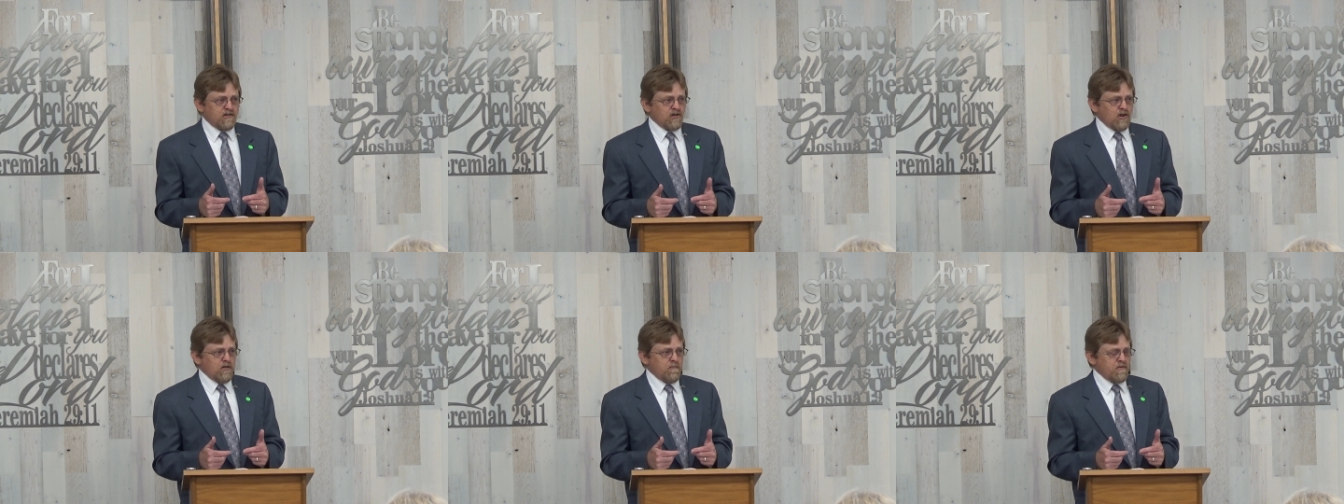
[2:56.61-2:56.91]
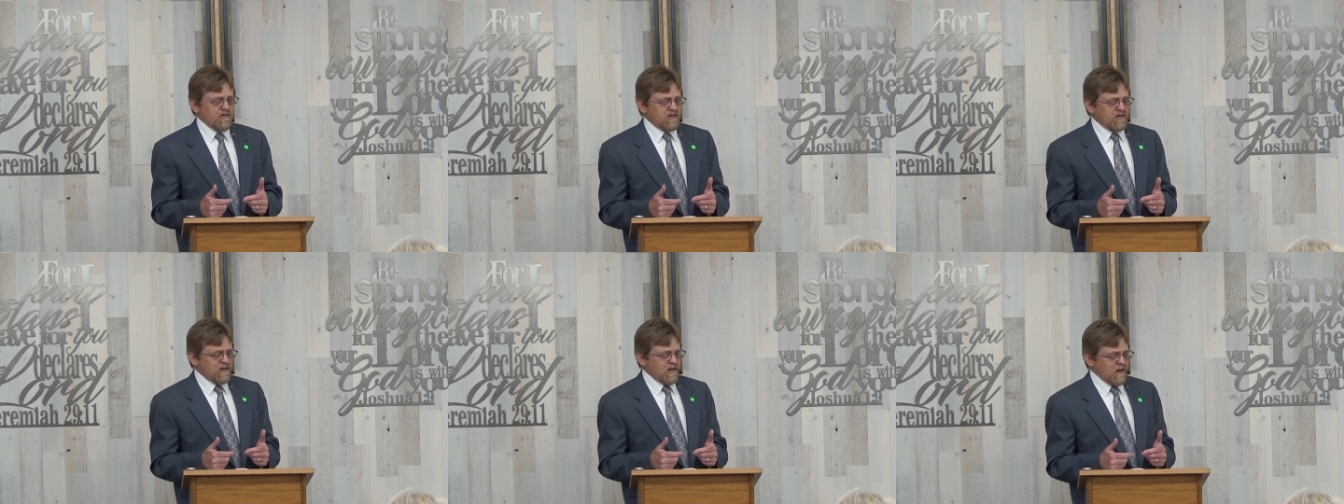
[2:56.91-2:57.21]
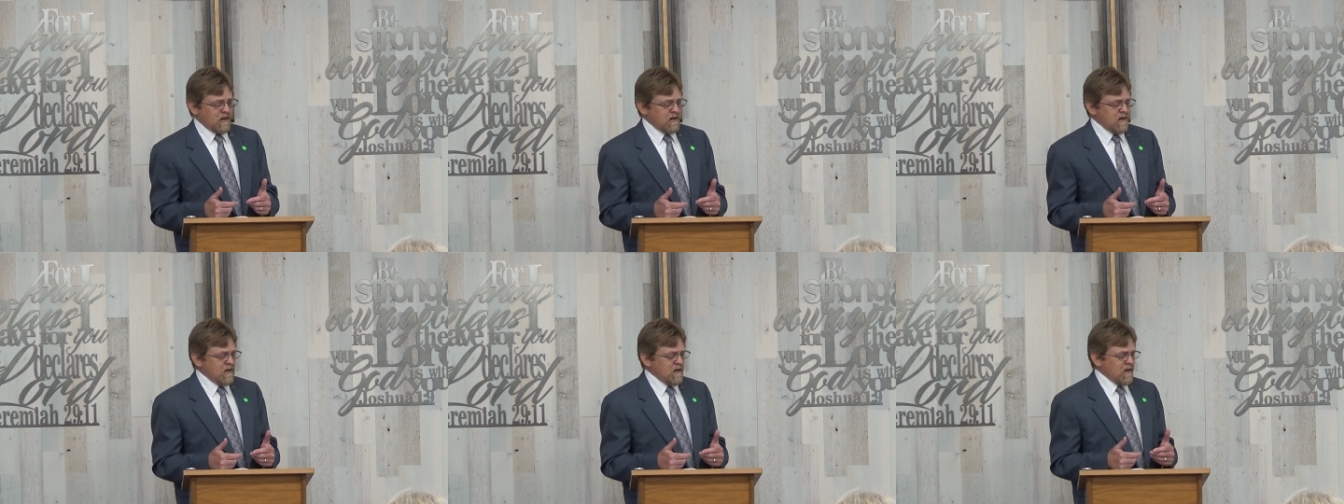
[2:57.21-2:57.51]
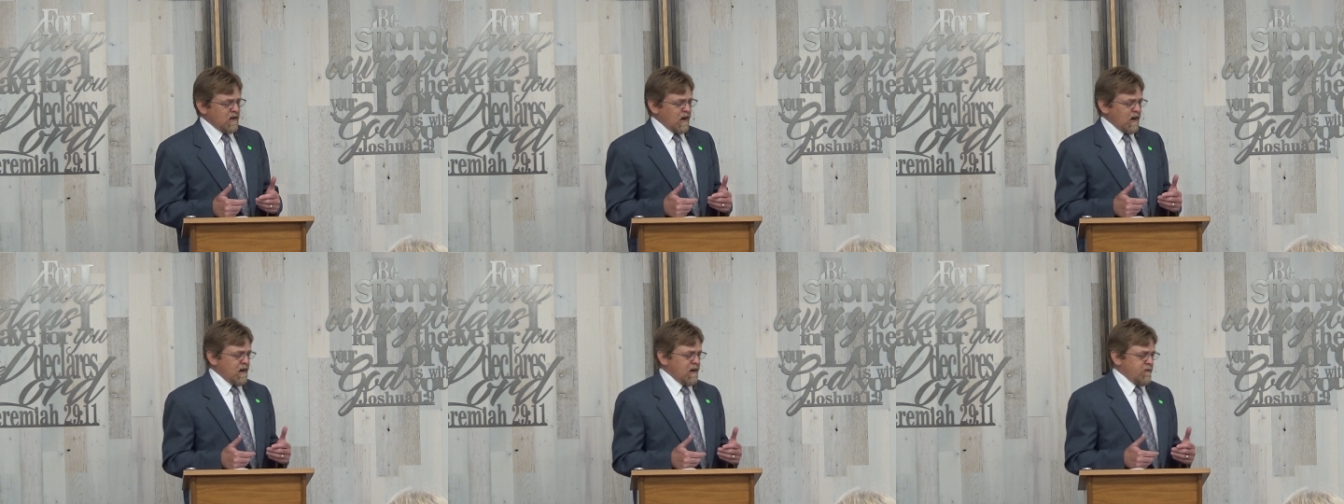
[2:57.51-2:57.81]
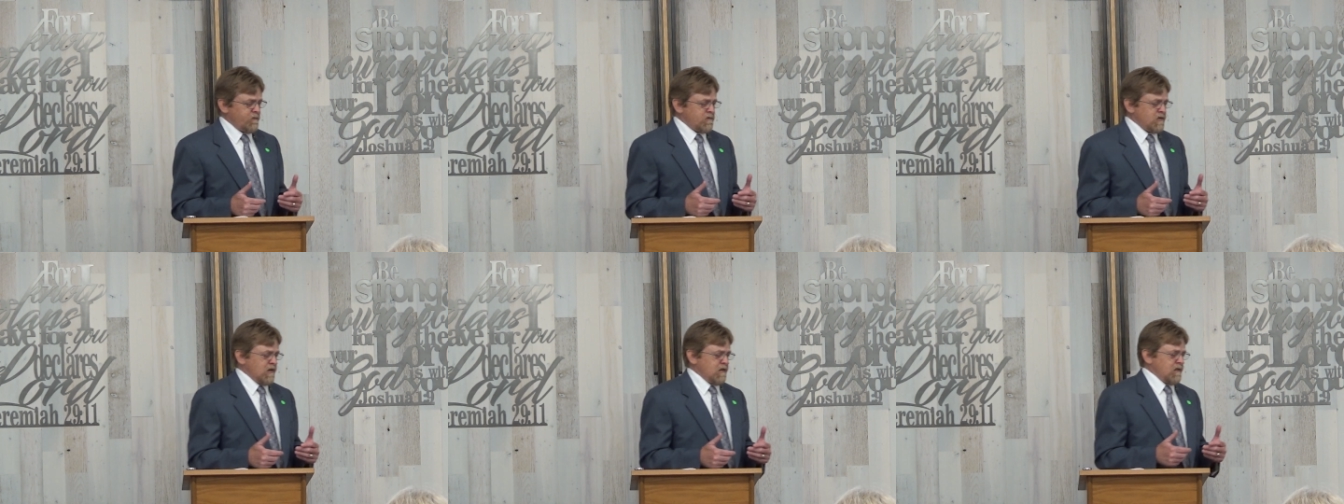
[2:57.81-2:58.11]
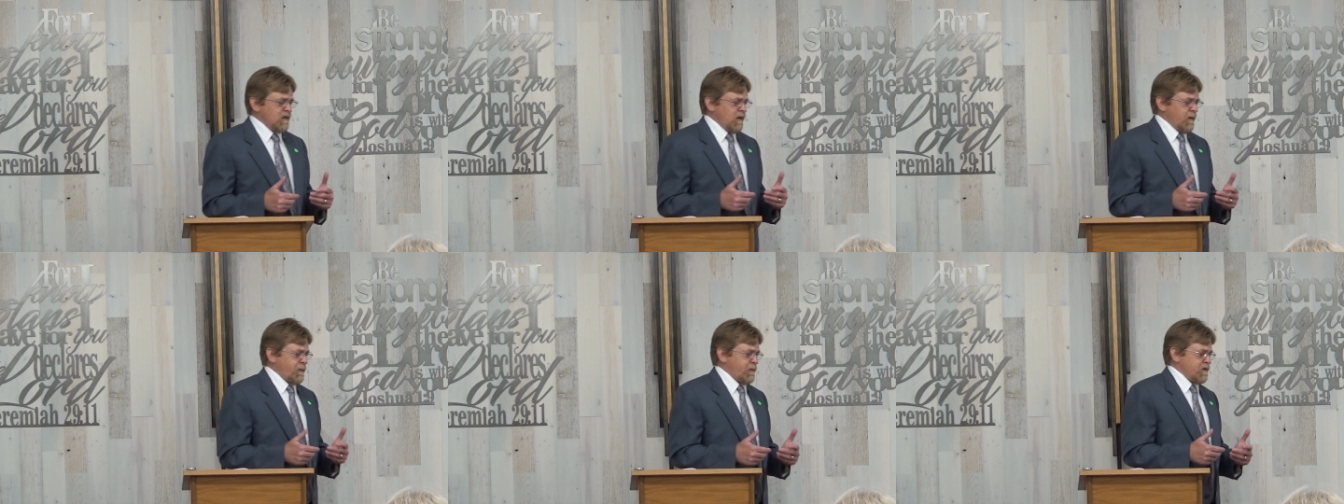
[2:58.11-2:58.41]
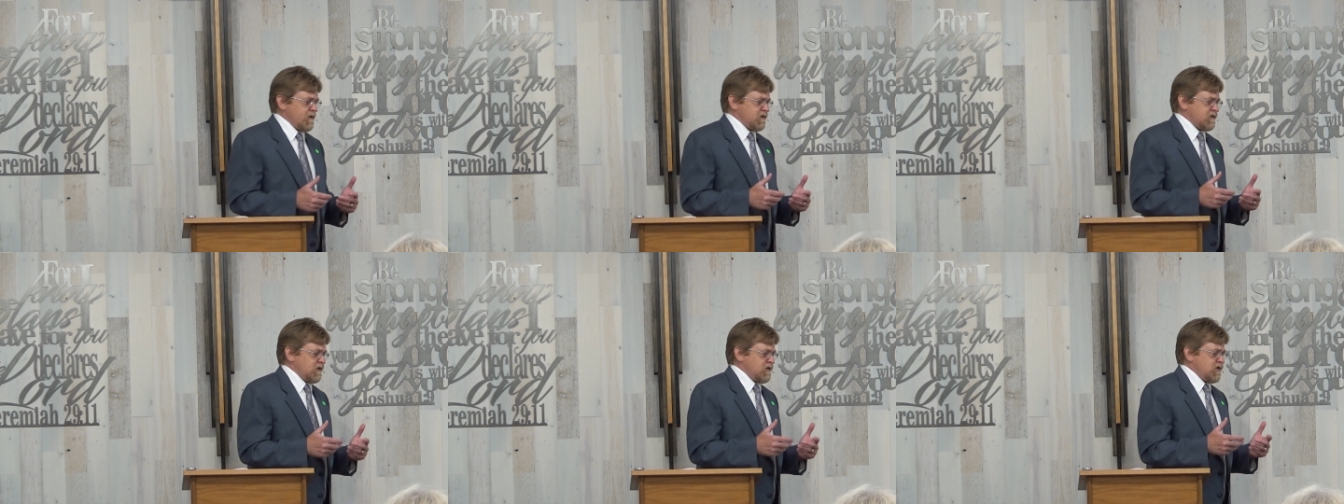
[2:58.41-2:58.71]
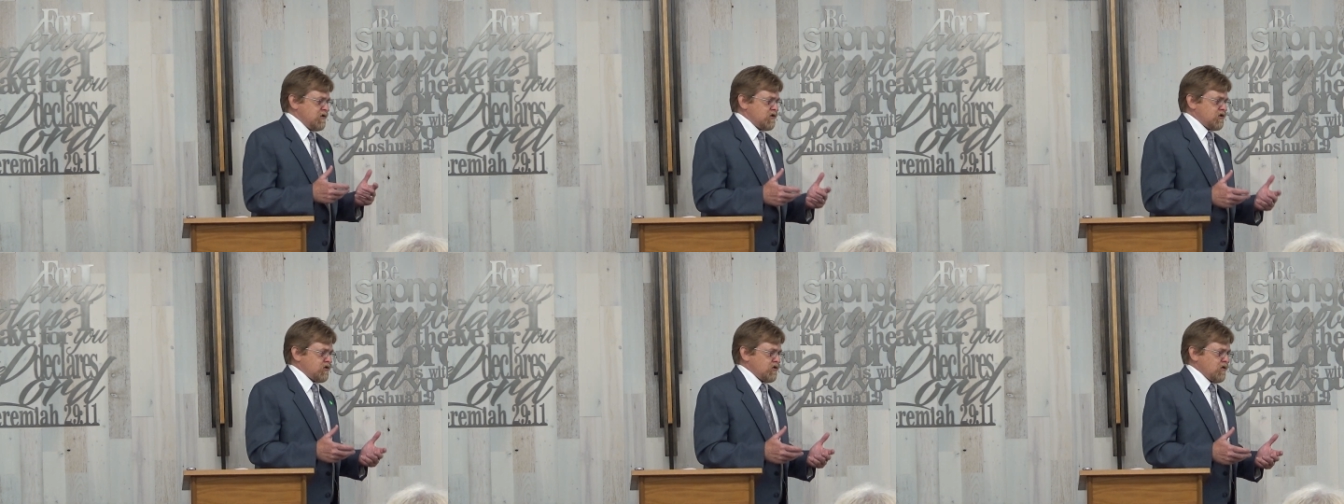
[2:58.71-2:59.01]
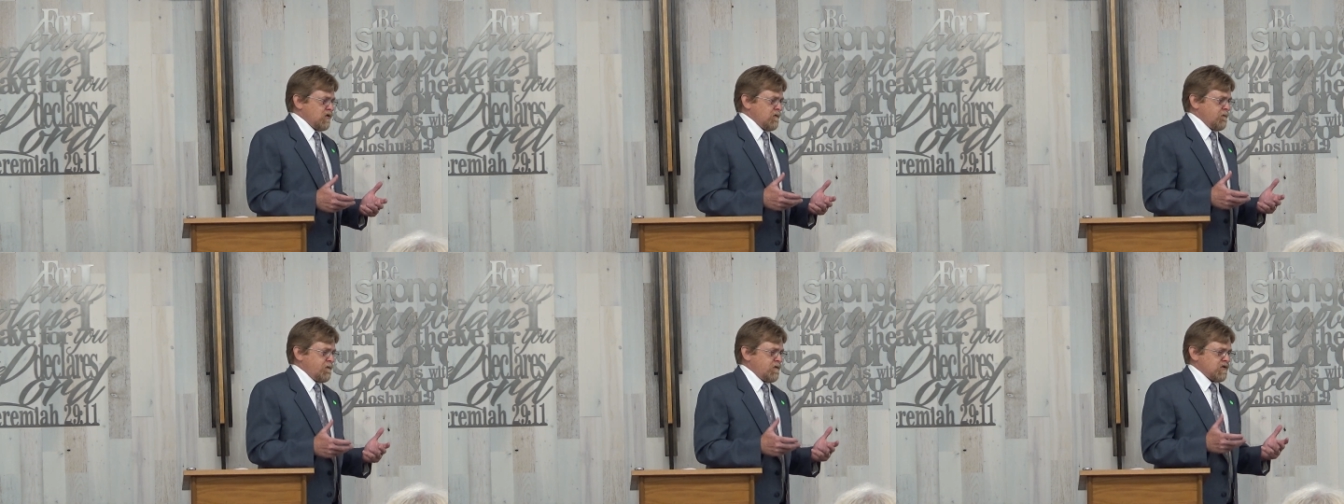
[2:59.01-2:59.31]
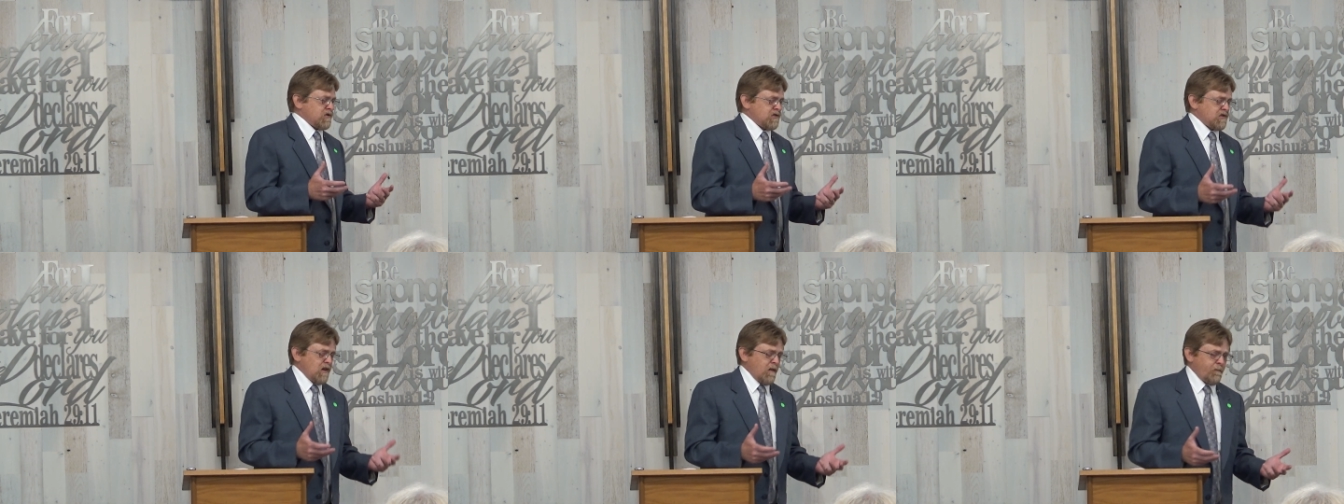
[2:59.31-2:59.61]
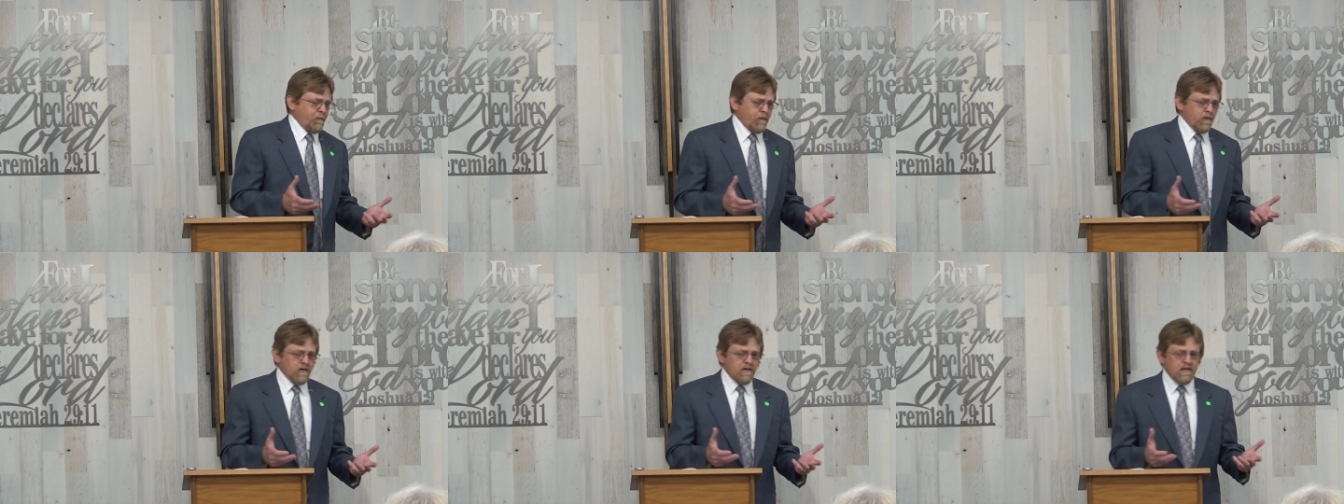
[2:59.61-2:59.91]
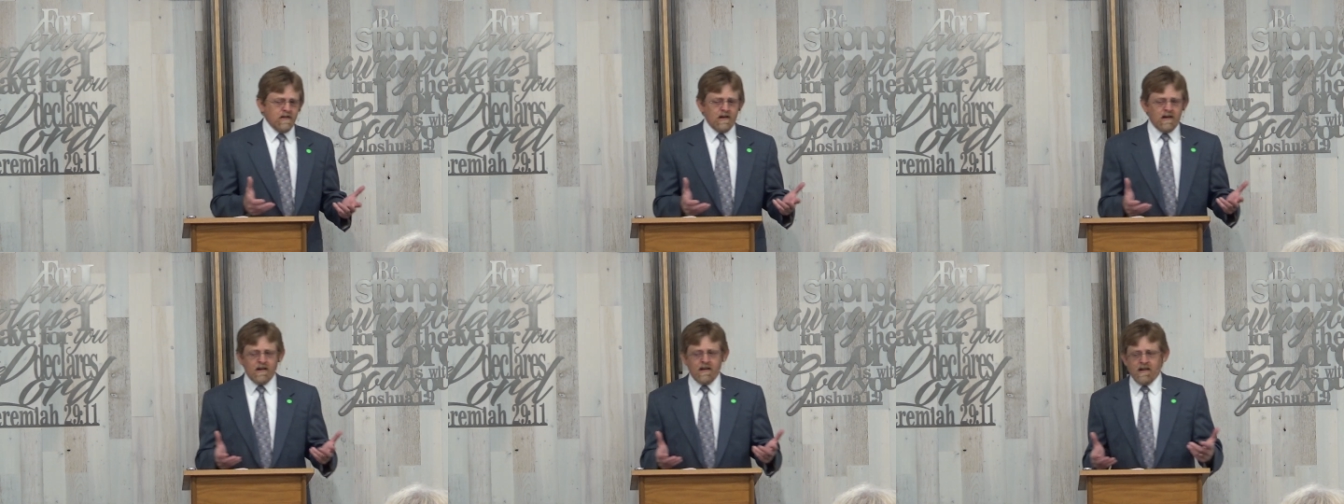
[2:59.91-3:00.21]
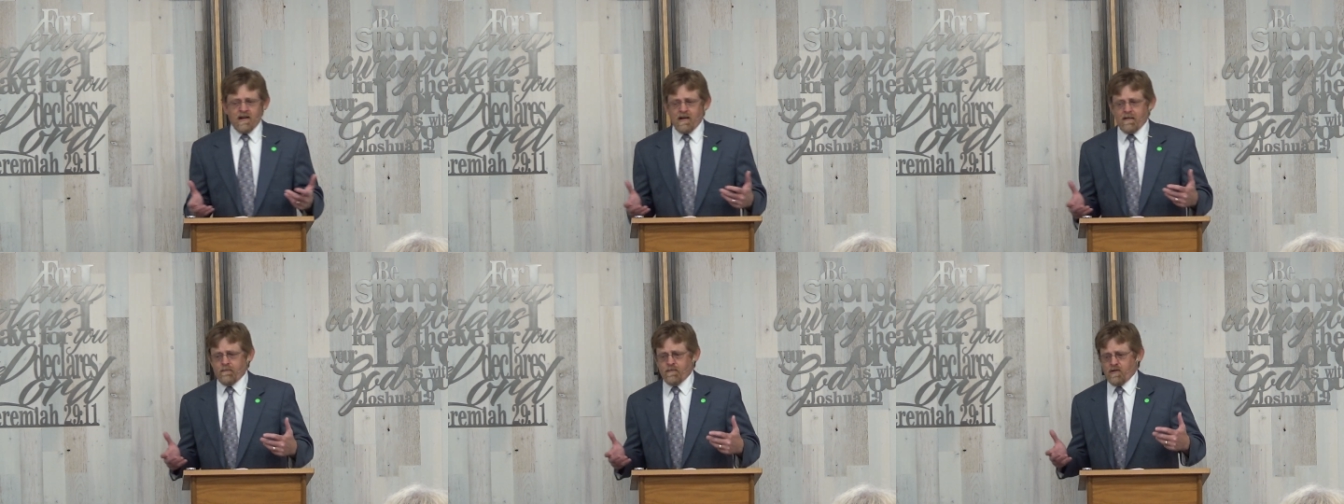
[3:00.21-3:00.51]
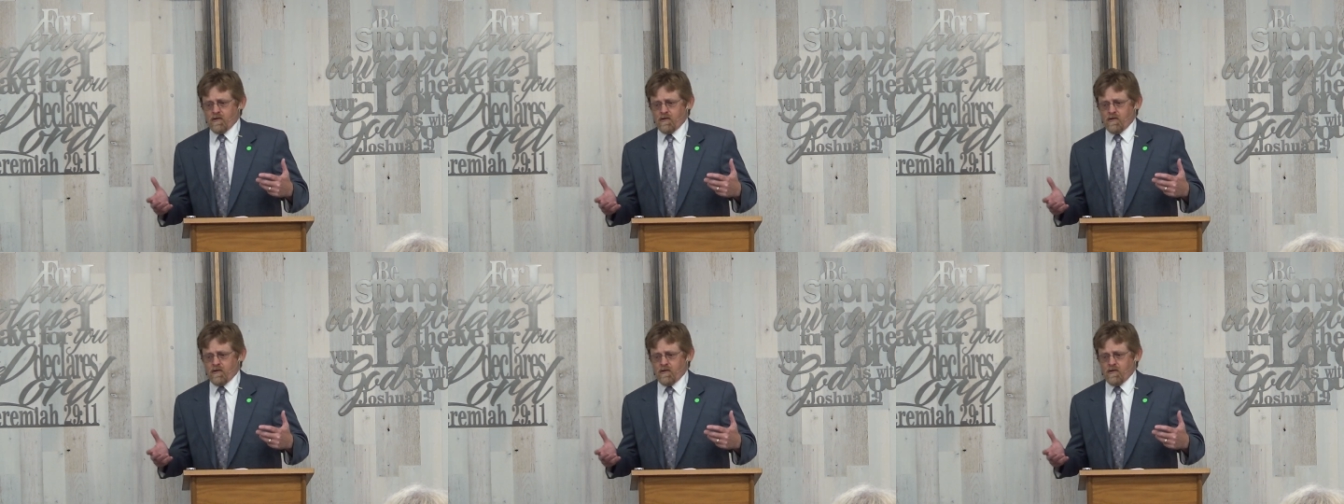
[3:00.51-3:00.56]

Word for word: Job has said, I have done nothing to deserve the suffering that I have,